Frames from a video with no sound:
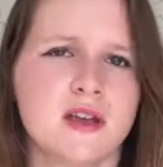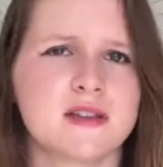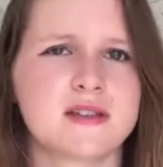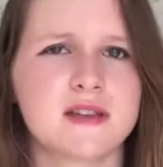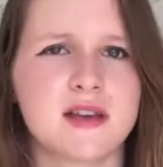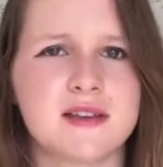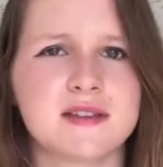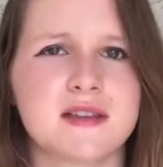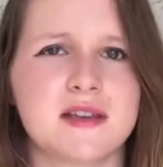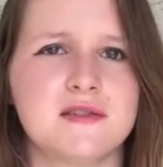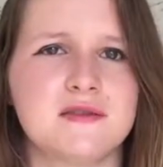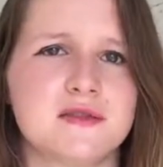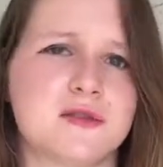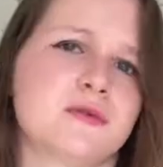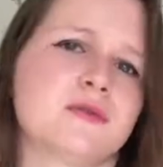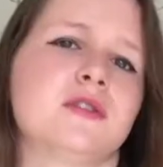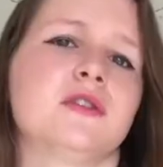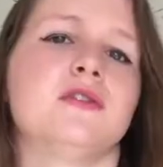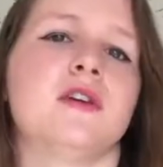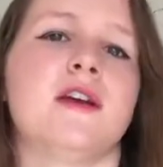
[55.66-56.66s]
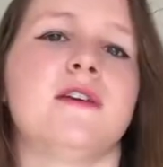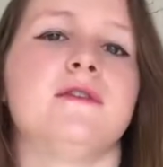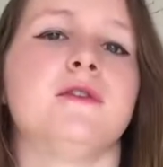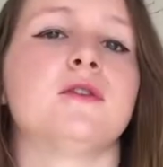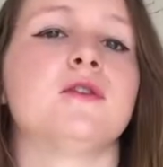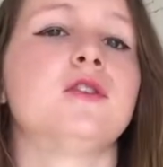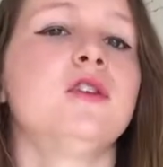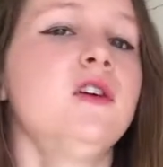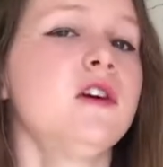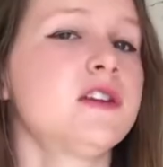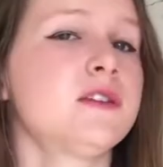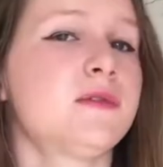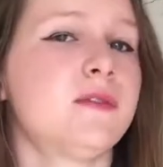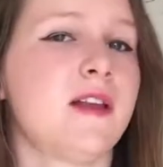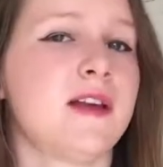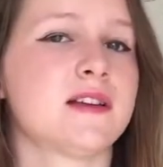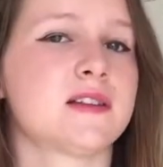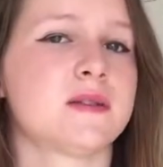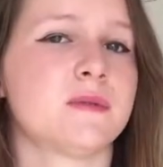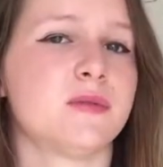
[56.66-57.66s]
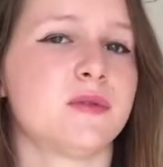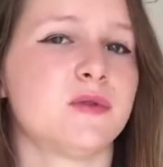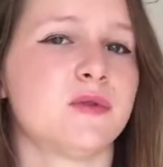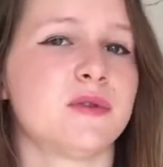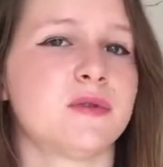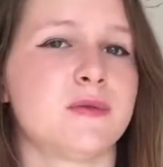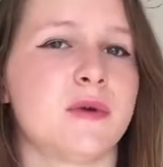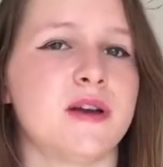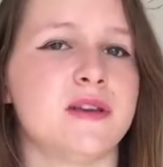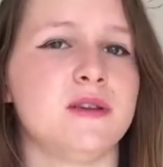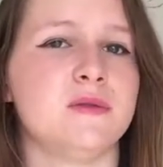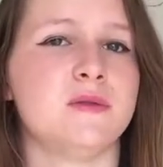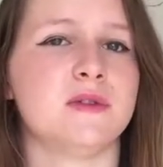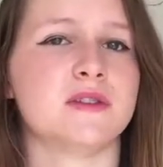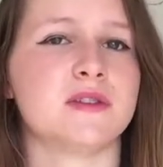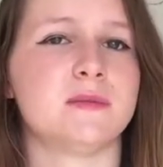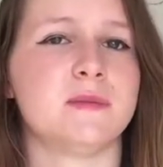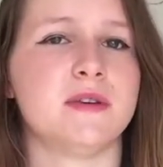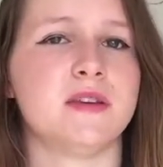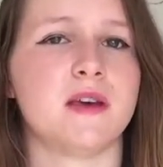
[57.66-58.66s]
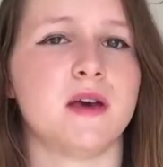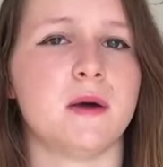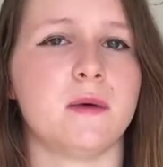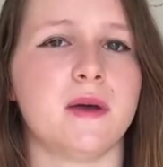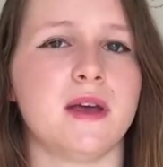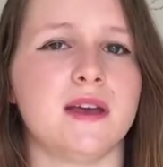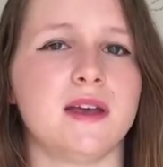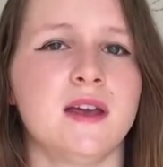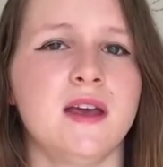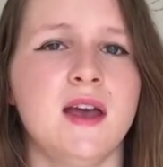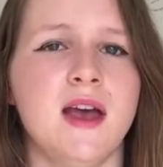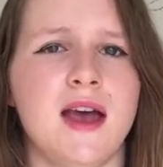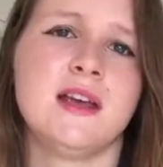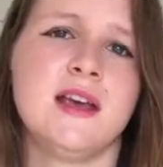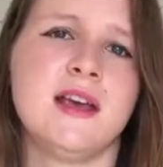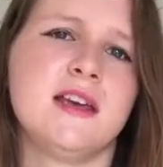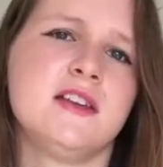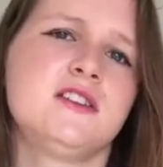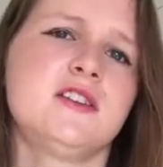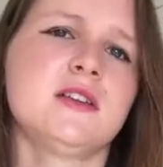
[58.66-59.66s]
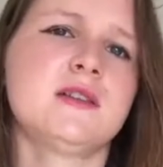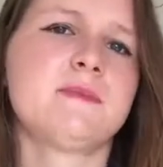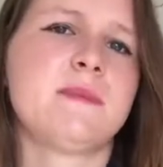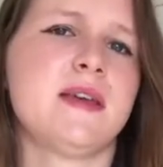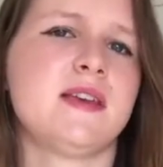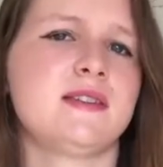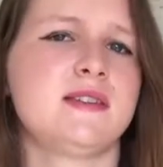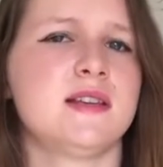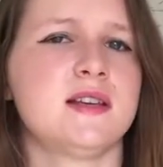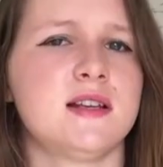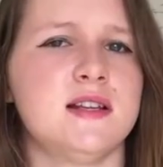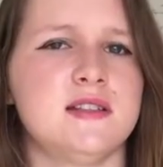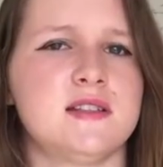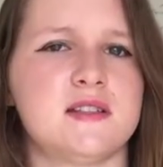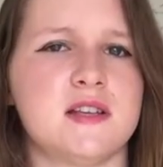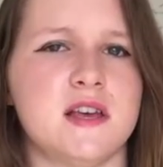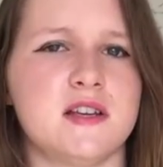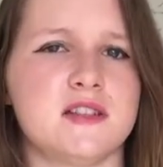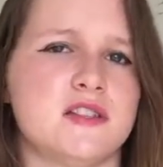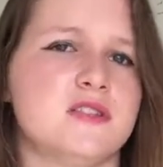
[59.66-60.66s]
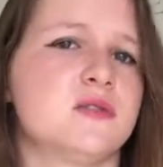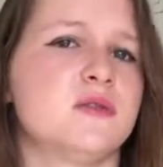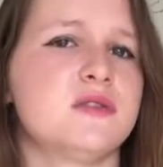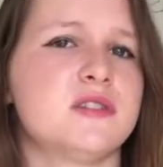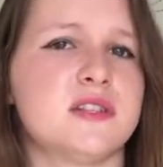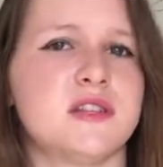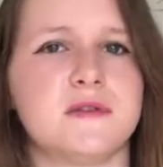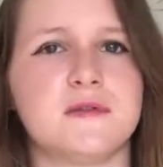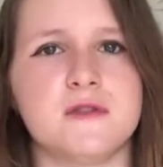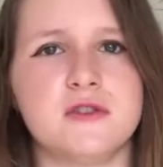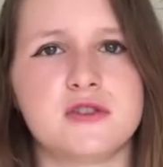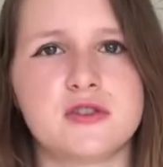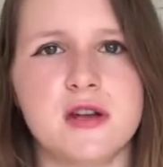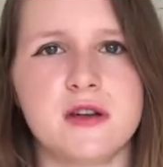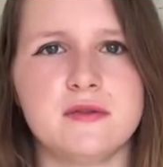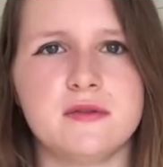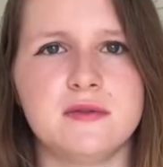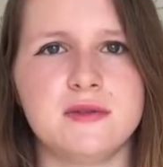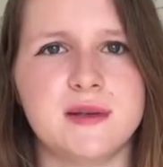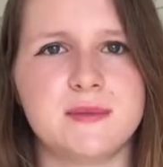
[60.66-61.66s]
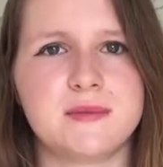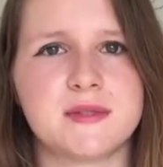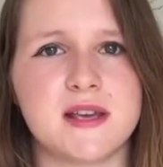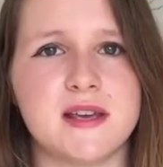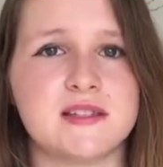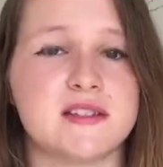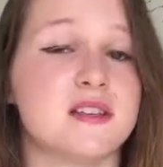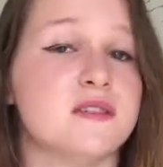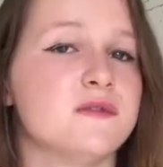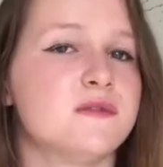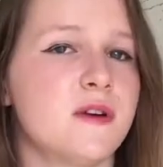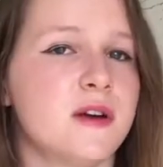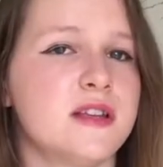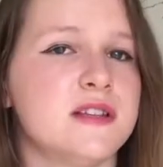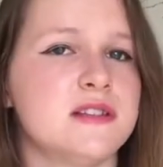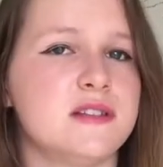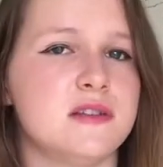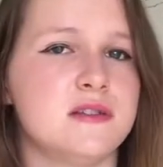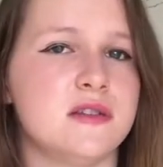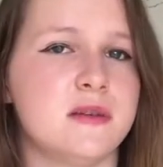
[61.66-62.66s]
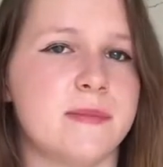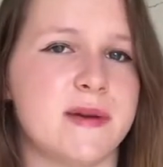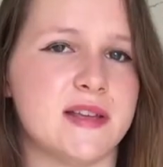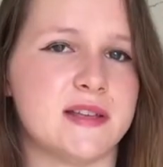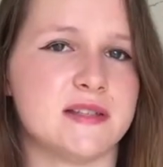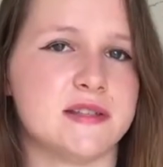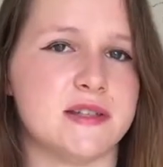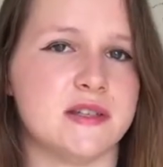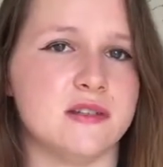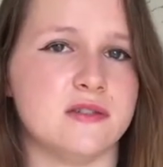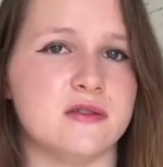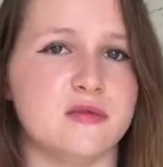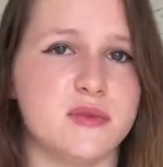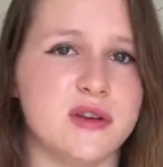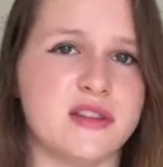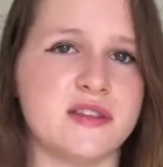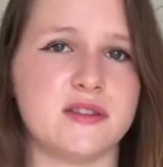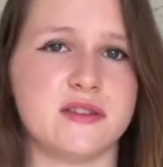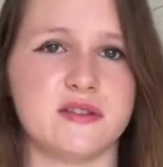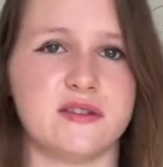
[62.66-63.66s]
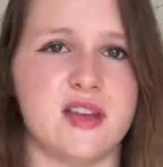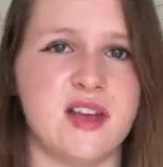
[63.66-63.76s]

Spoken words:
Skyscanner is also great if you're not as flexible with where you want to be going. It just basically searches all the different travel websites and finds you the best deal with